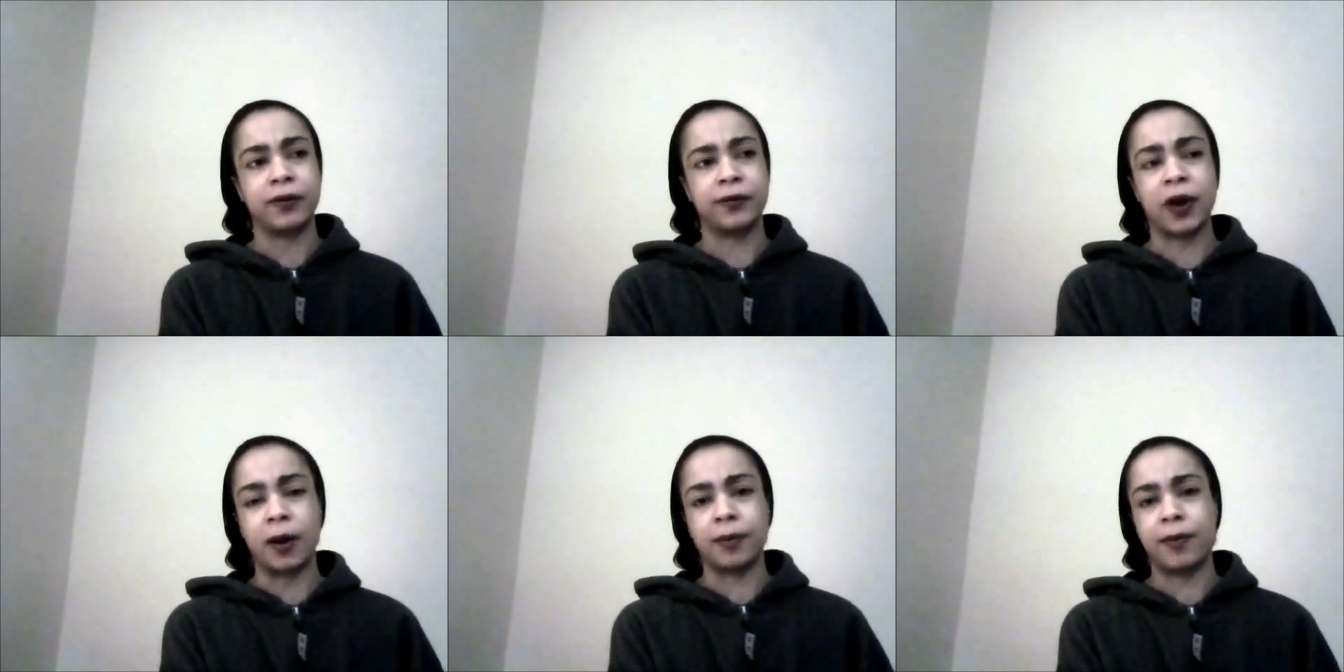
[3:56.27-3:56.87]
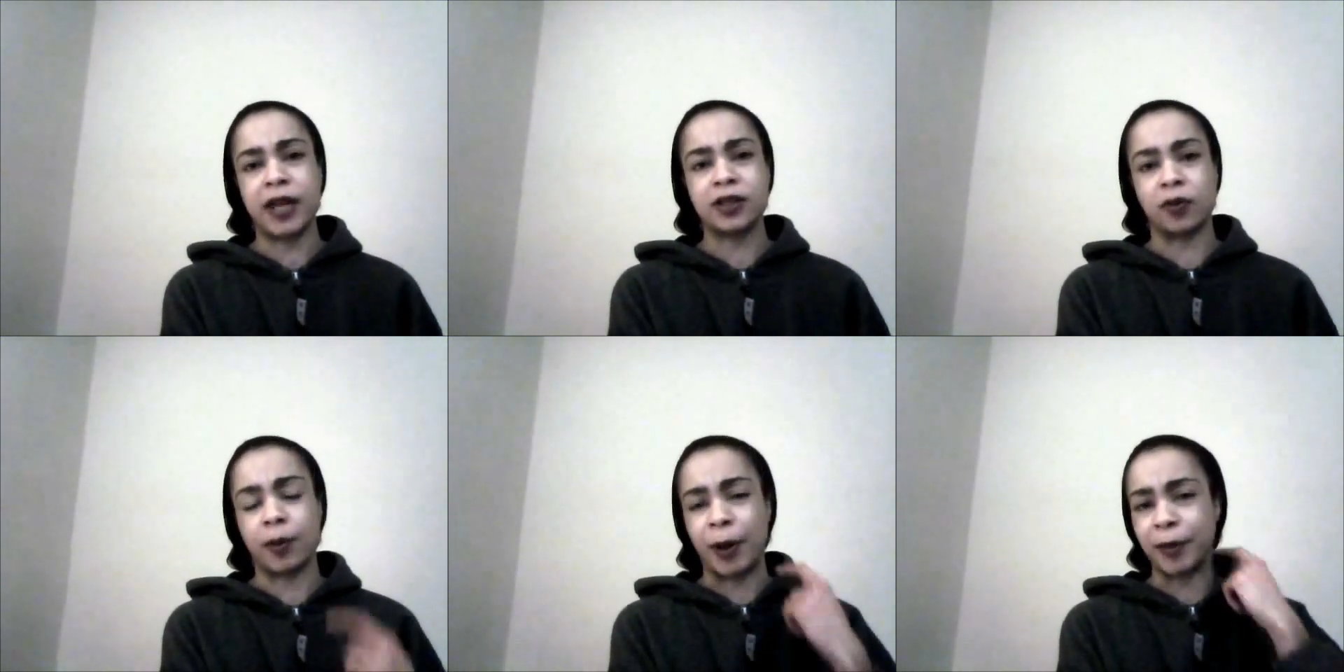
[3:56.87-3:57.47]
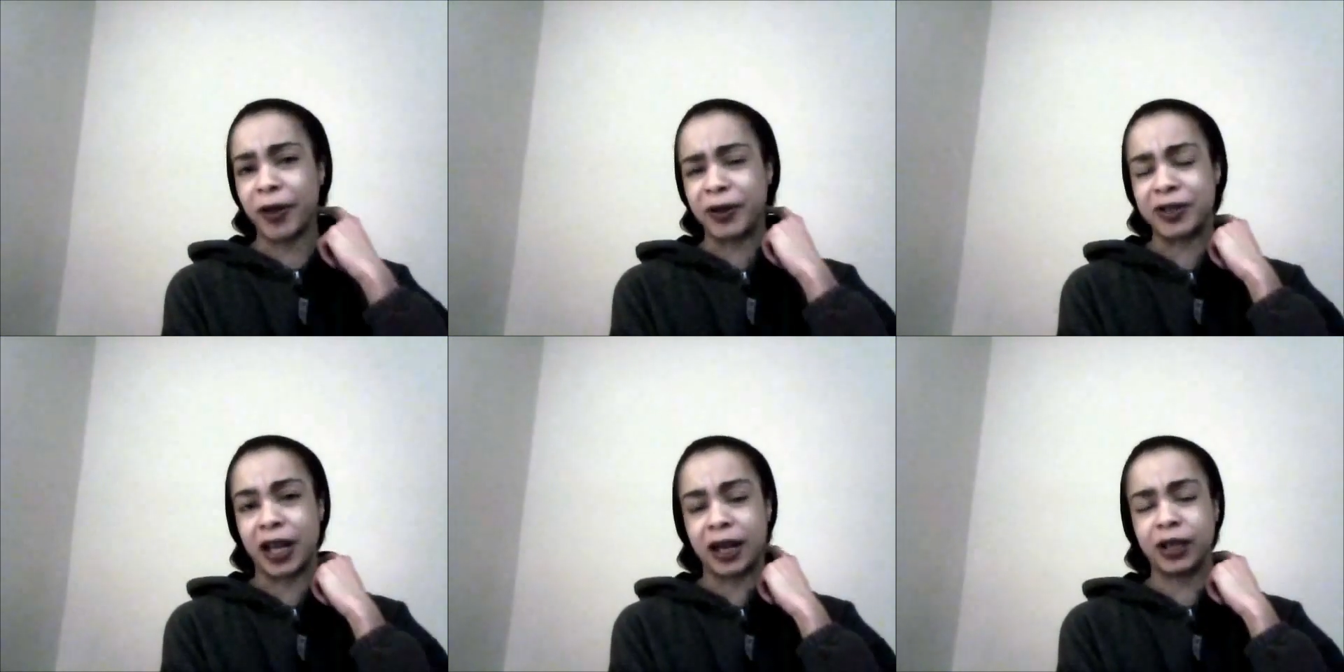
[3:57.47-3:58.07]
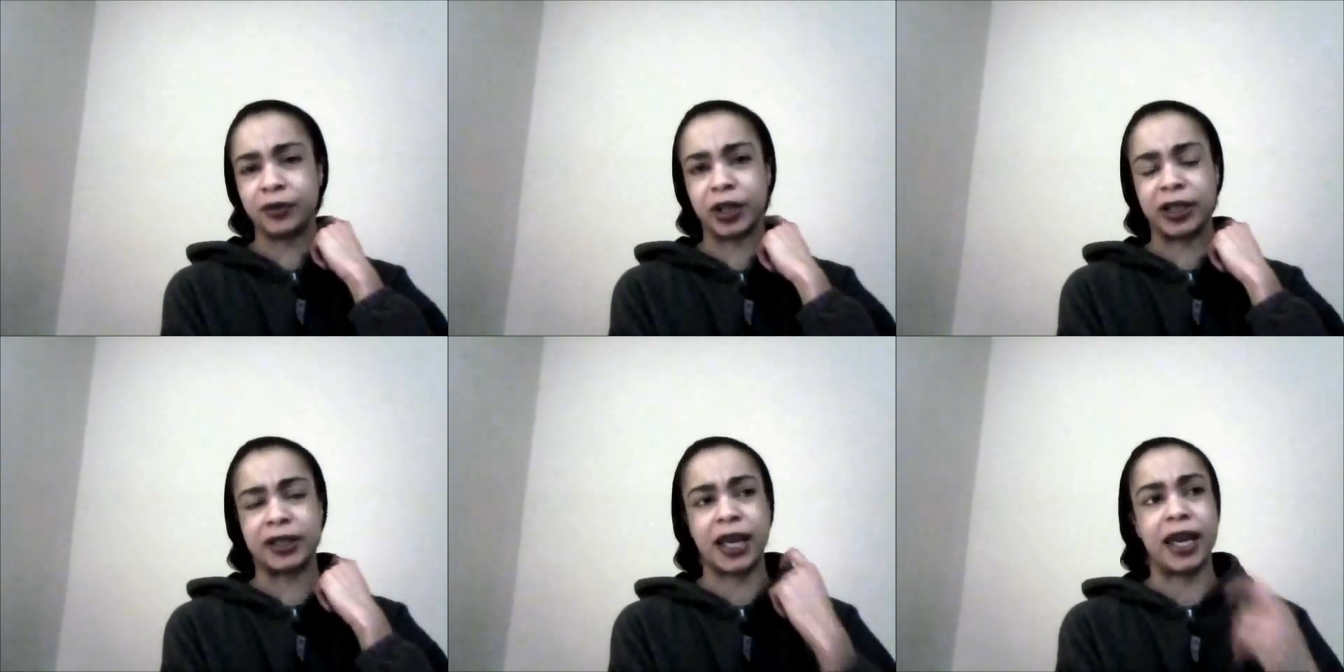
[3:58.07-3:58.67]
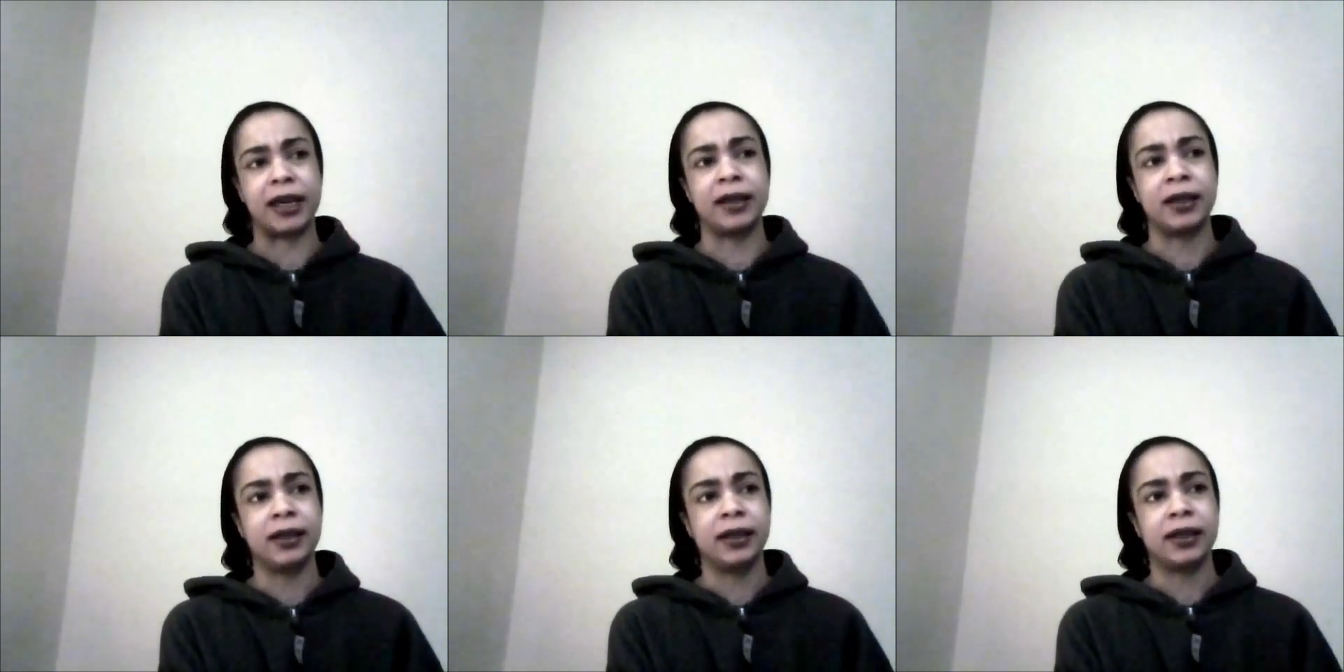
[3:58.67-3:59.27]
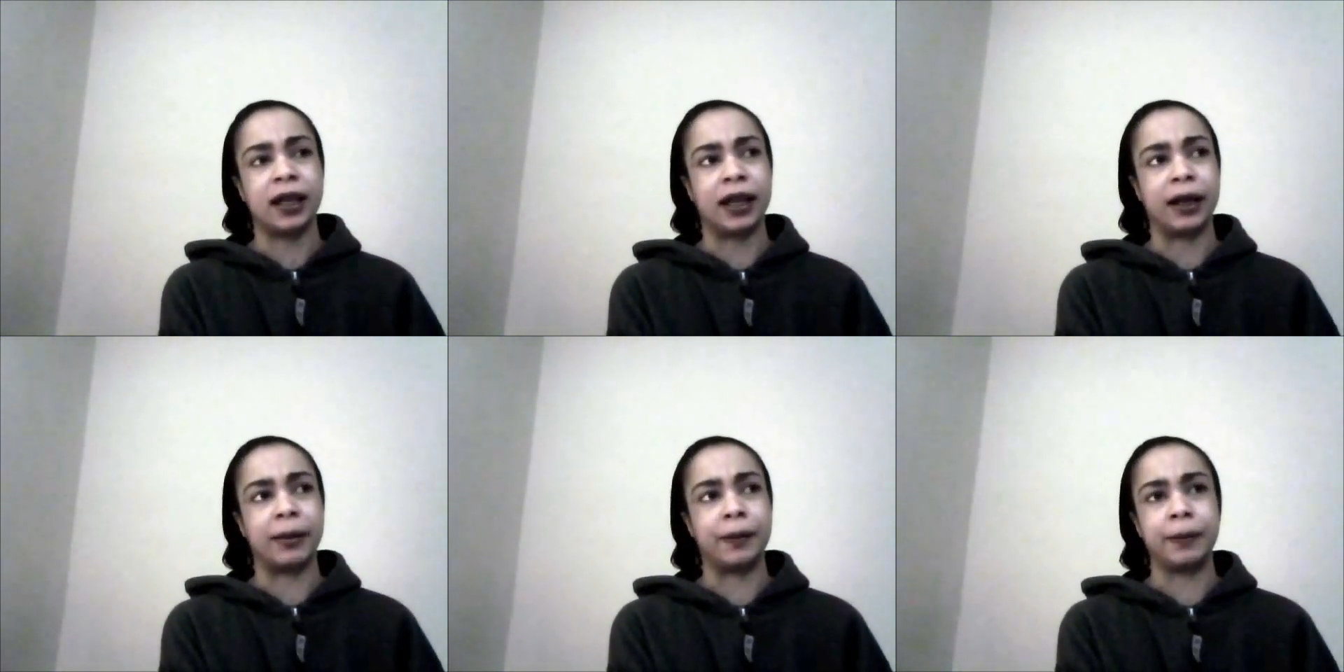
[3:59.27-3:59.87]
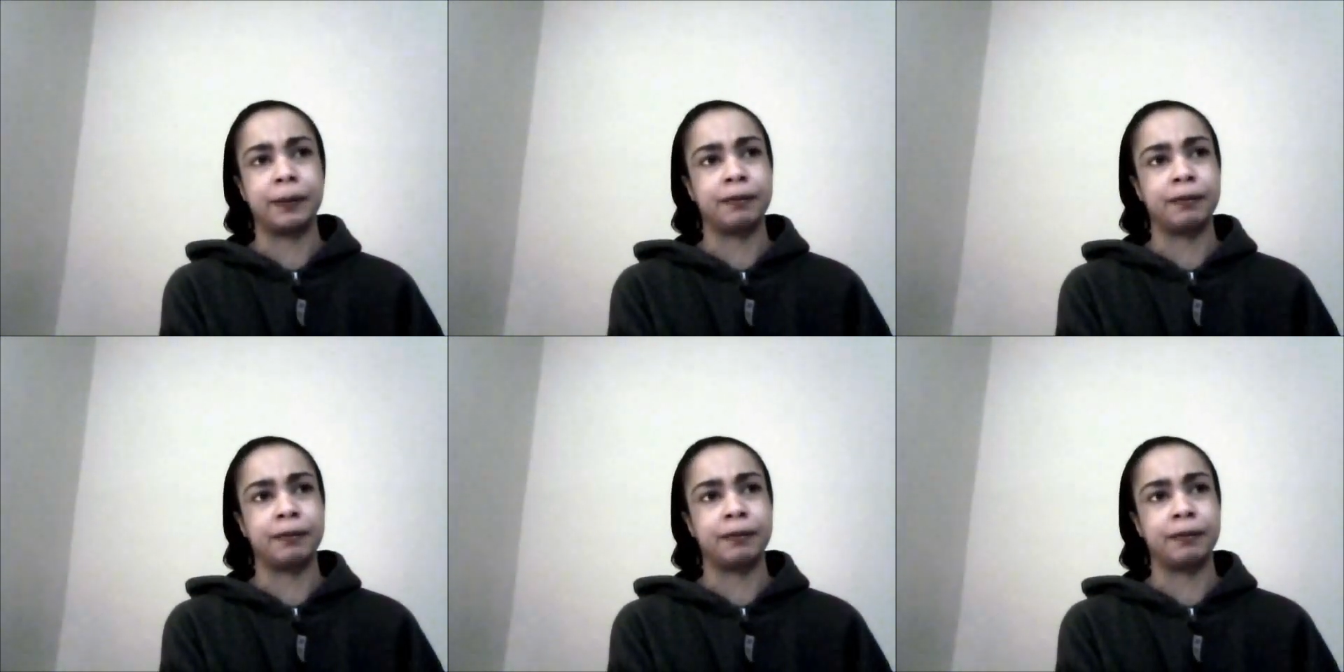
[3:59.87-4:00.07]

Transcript: from based on what my mother said i couldn't really take um,